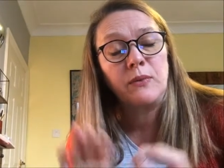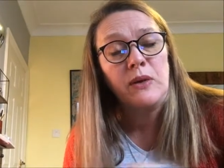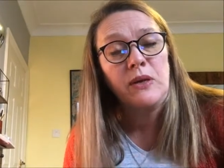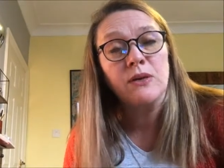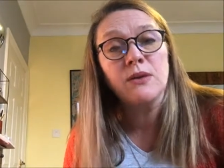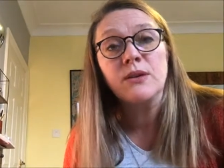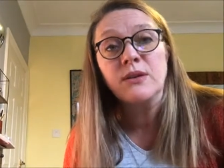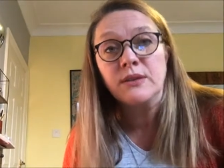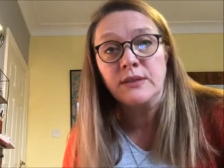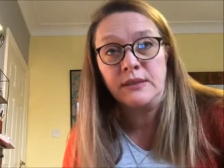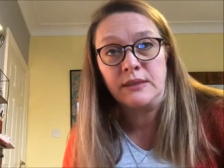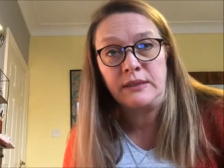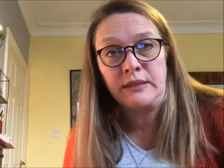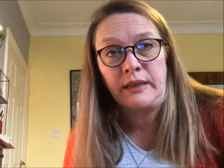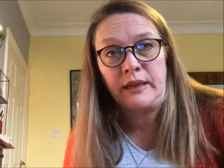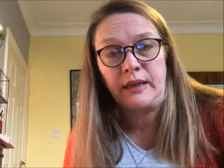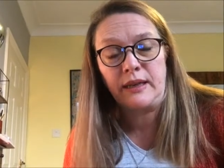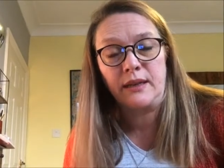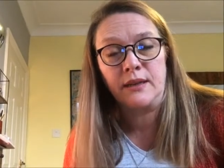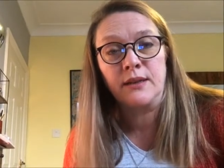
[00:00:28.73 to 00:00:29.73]
We all
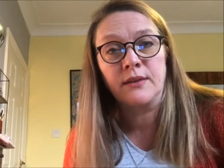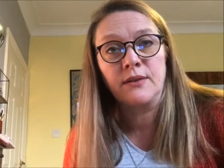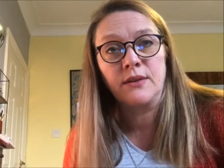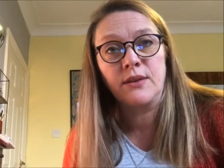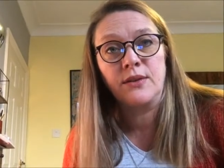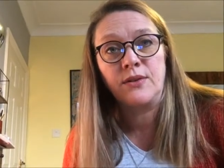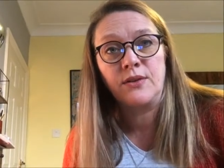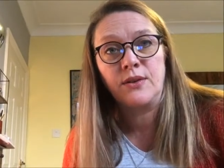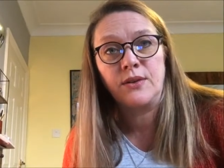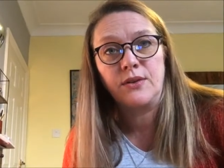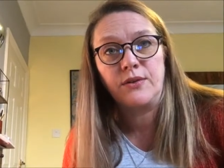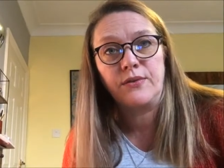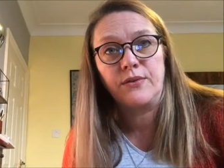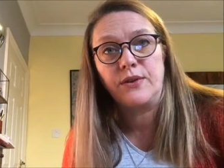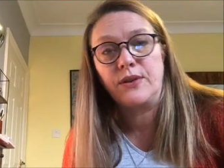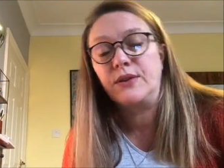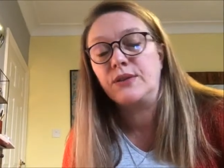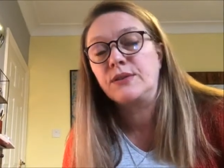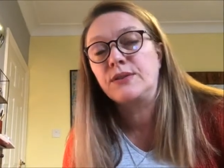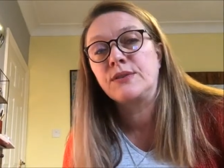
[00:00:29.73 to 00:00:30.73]
sing the third
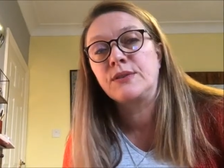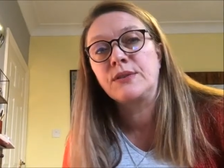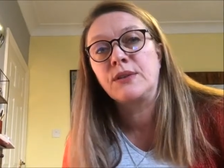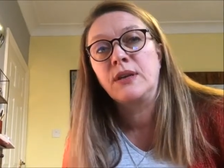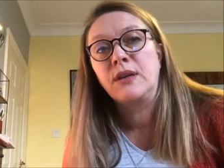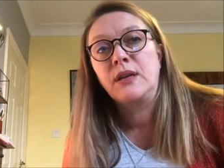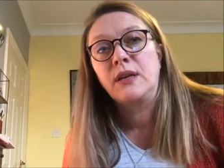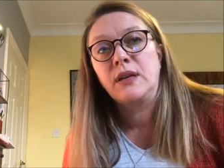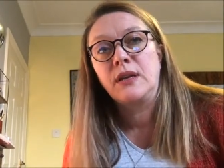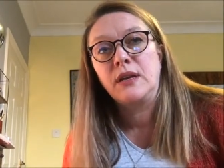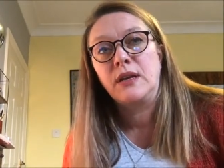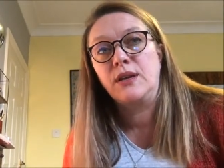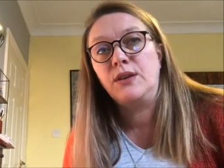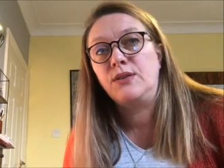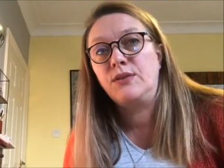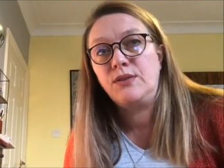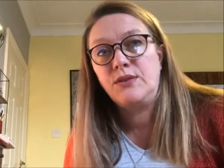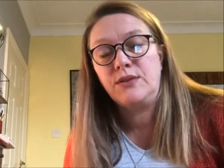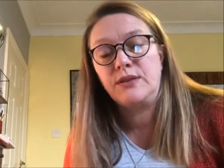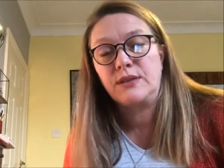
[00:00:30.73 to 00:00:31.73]
verse
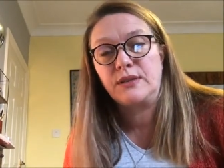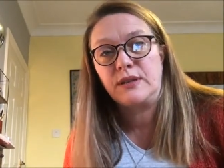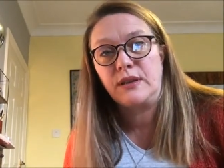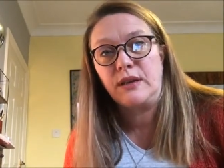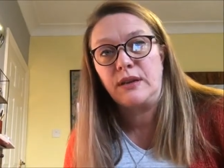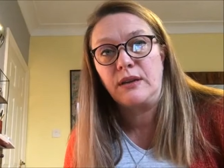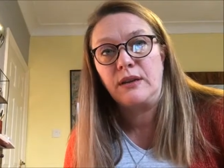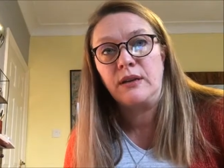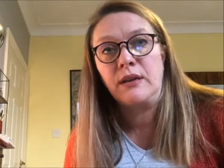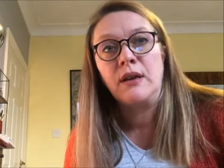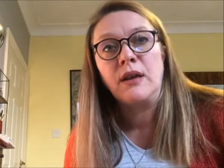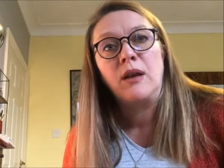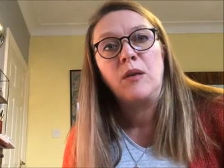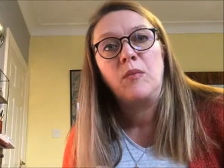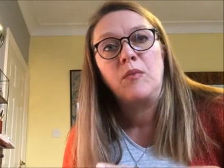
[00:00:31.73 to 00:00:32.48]
in unison,